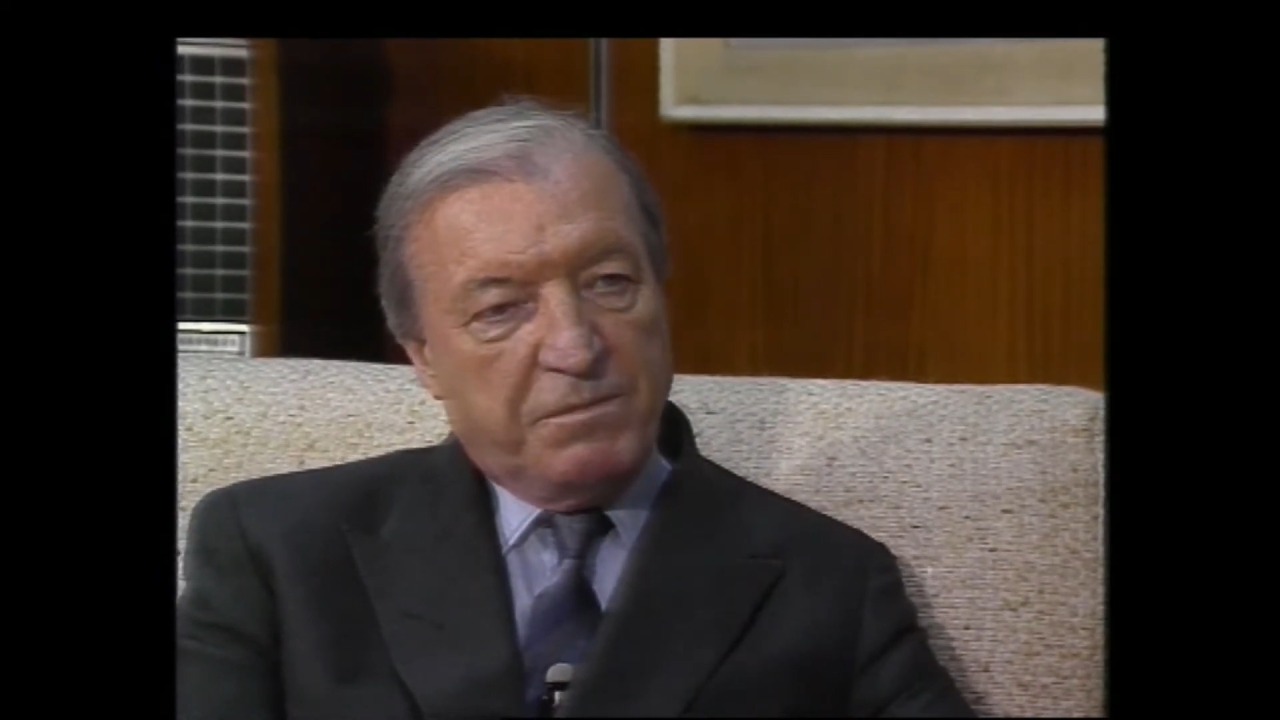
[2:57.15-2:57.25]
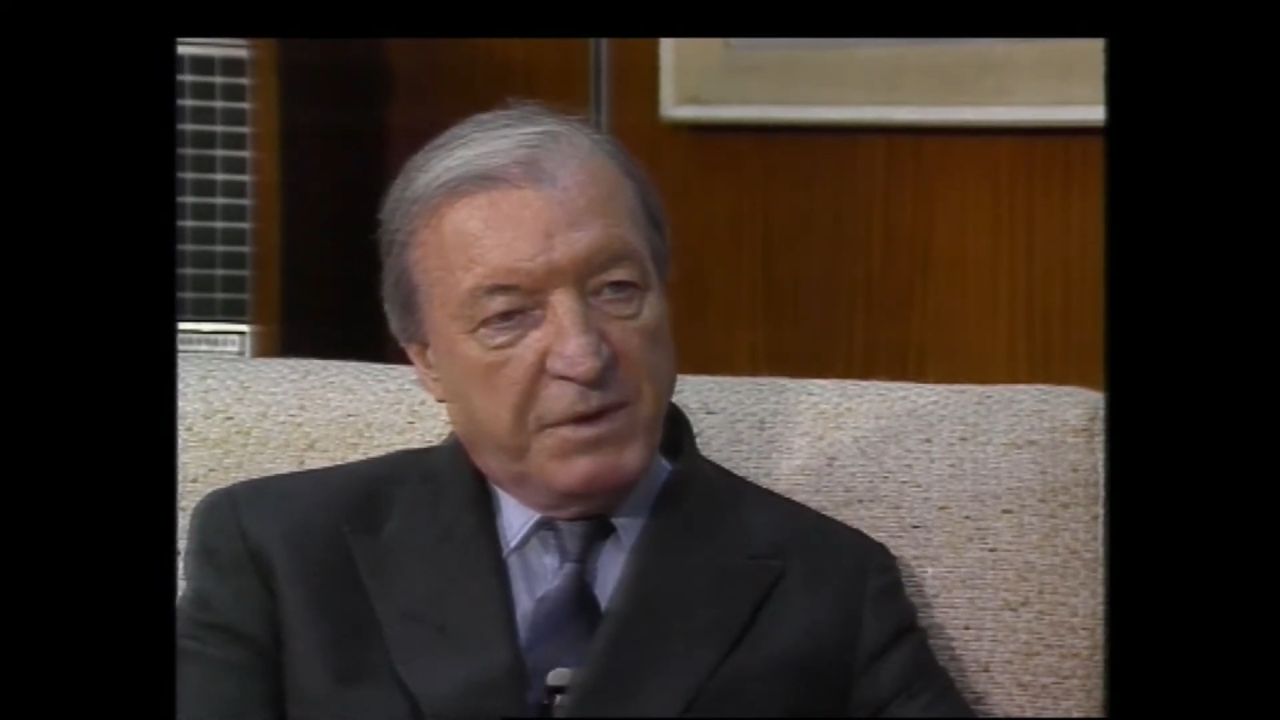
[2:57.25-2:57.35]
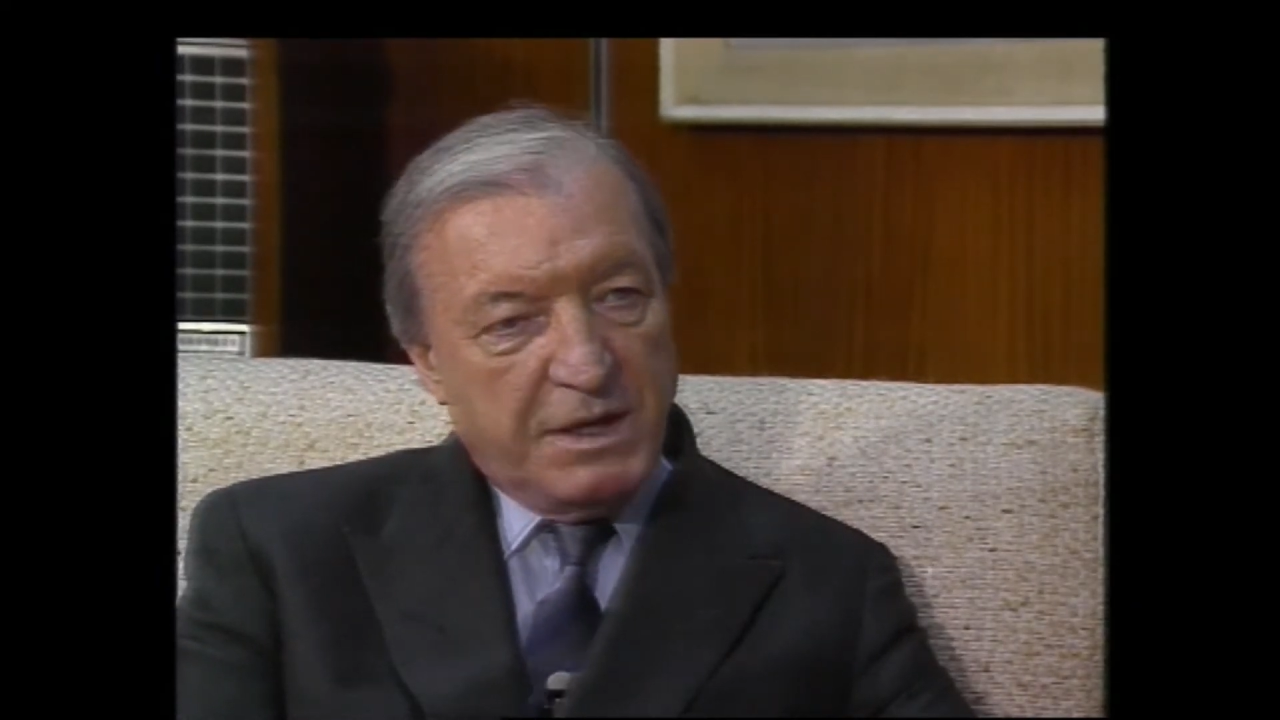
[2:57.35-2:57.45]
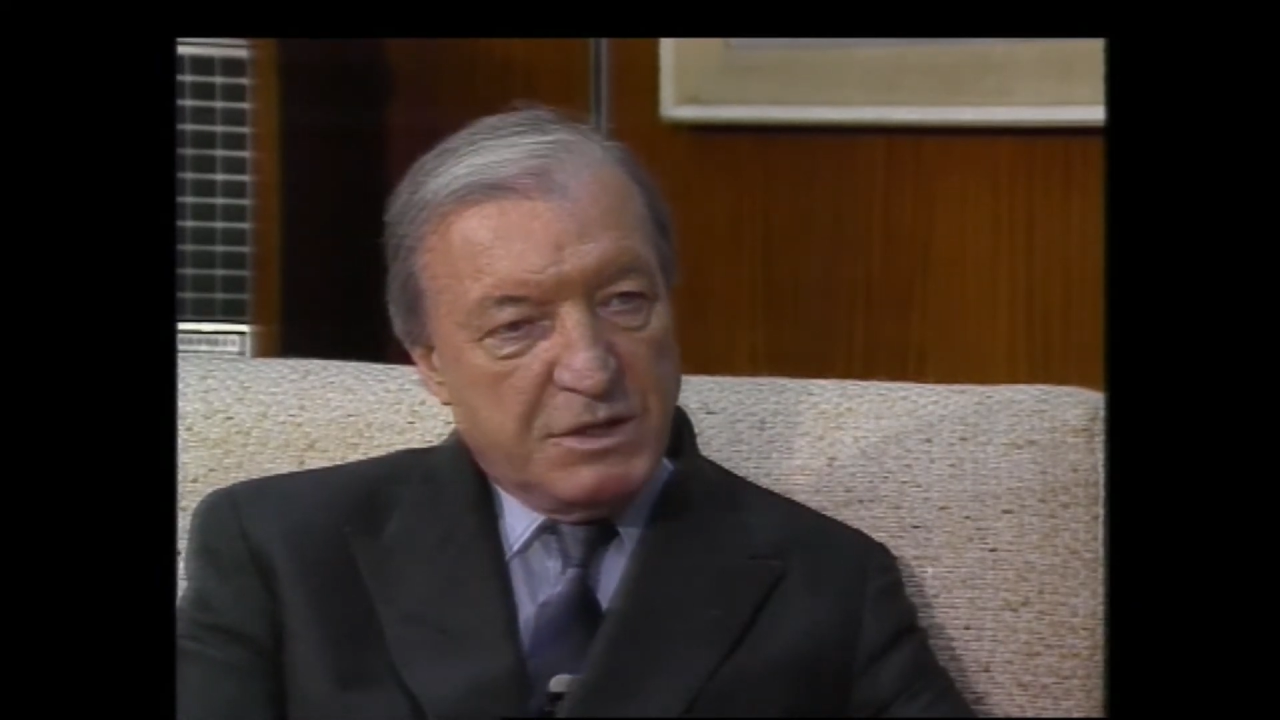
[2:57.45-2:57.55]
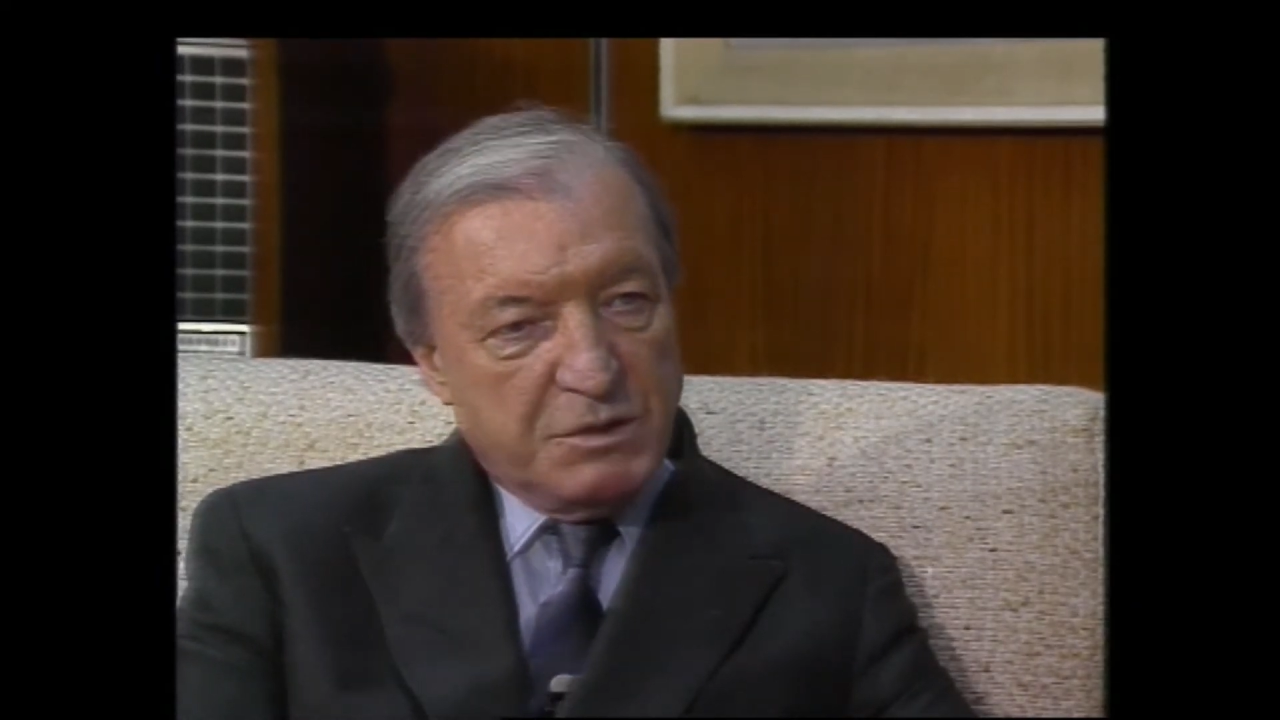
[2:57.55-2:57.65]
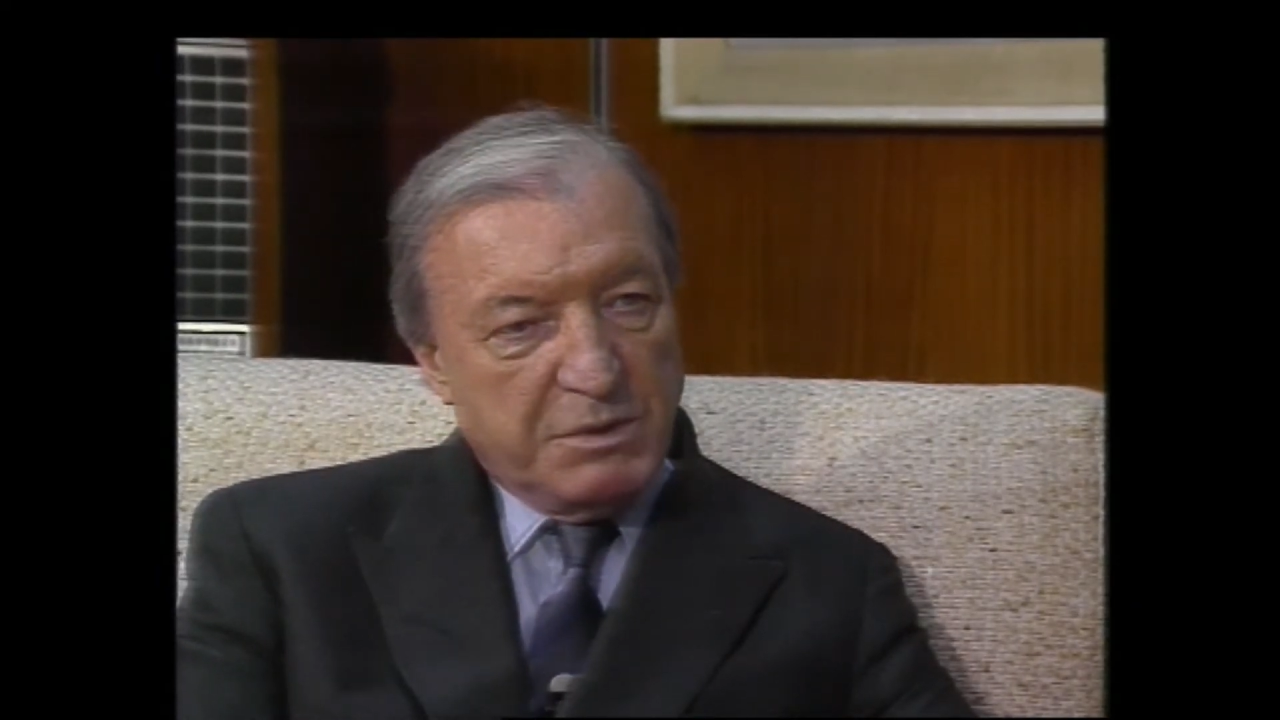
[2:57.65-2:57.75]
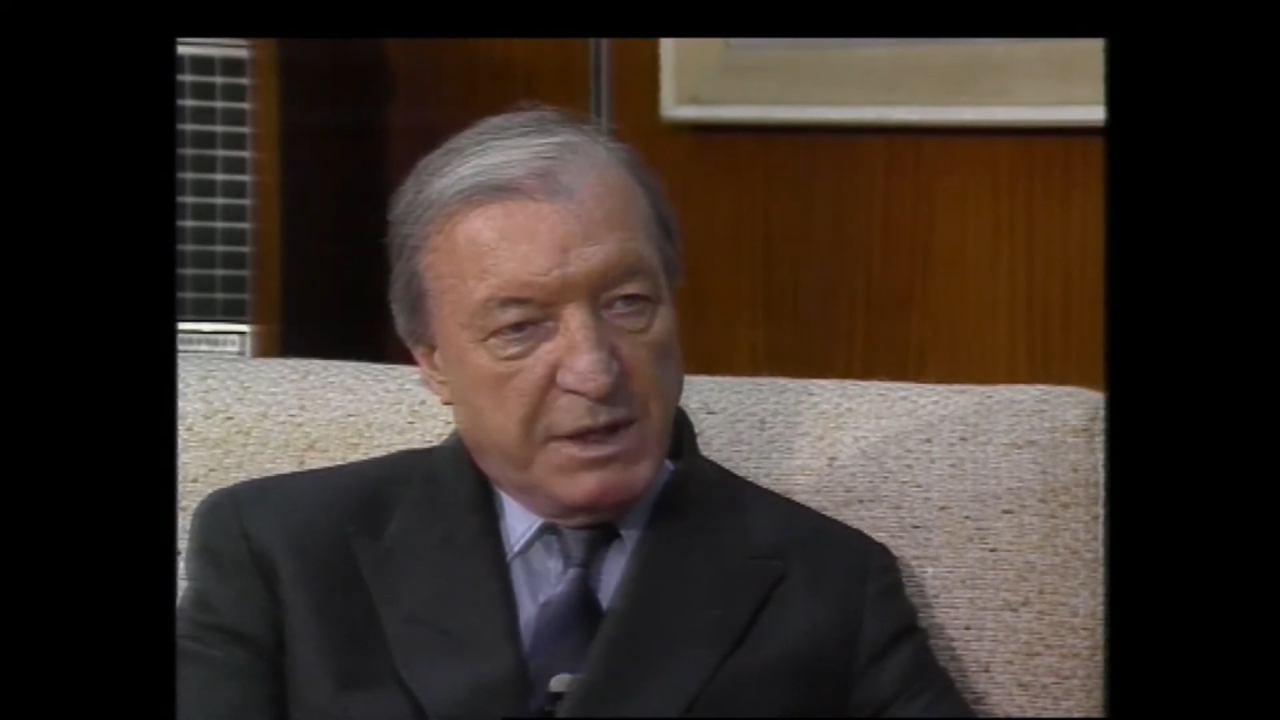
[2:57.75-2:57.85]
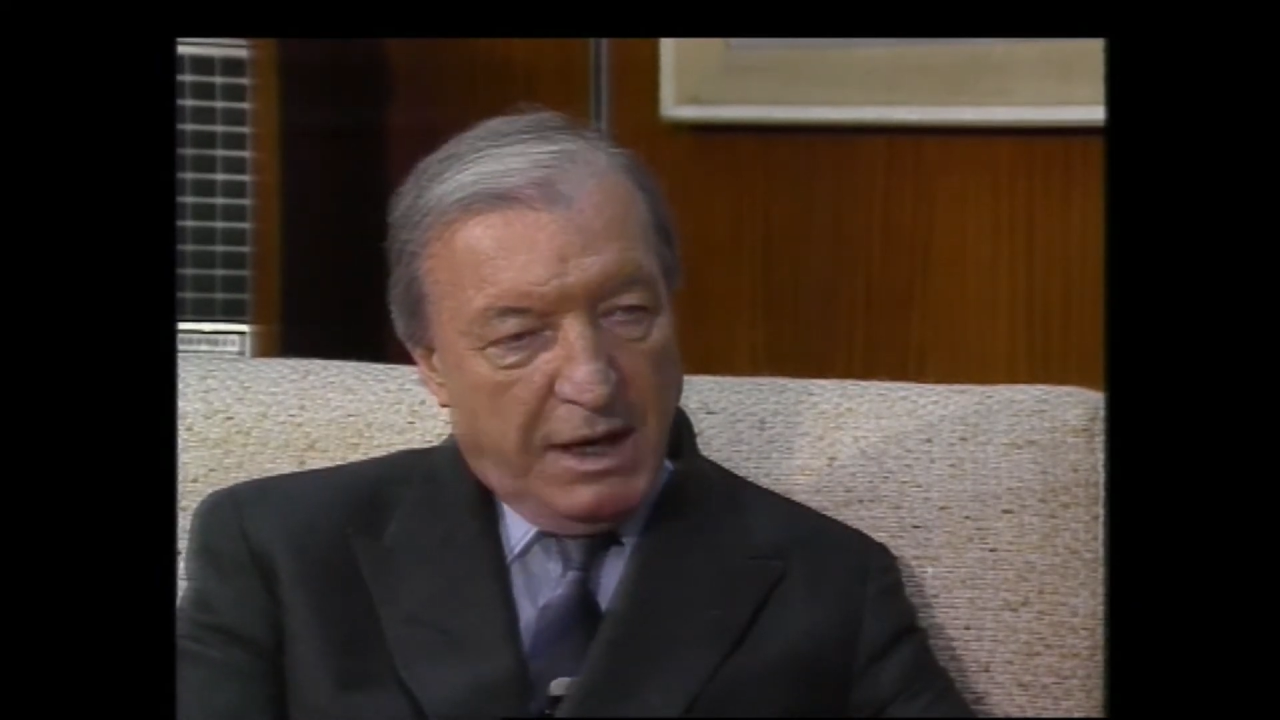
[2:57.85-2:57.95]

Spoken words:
friends we